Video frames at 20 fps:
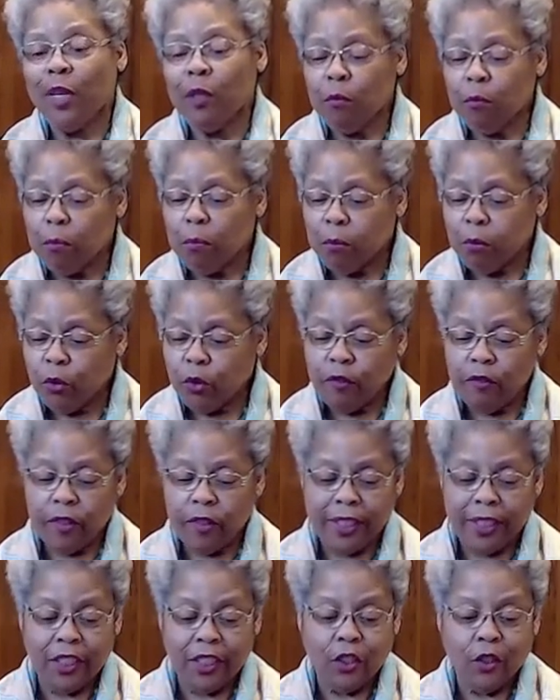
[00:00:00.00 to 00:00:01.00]
white
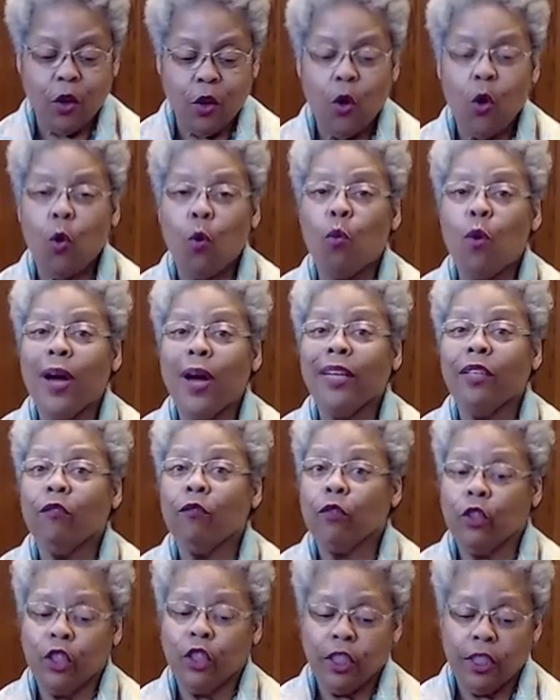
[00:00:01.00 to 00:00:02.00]
privilege,
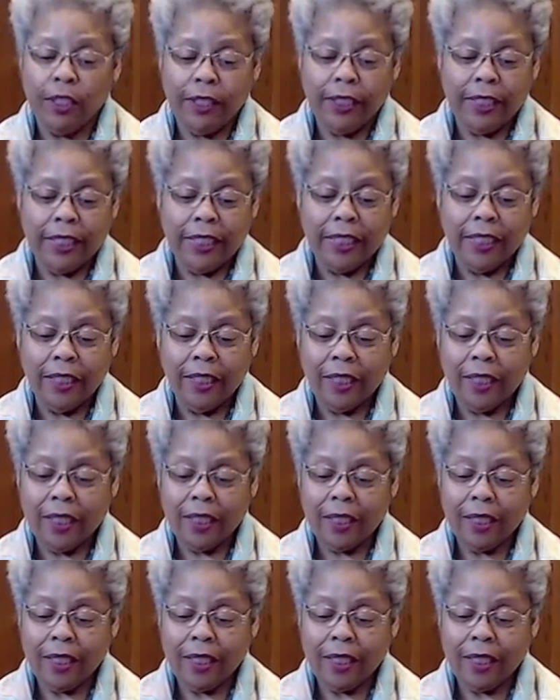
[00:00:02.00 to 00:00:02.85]
white fragility.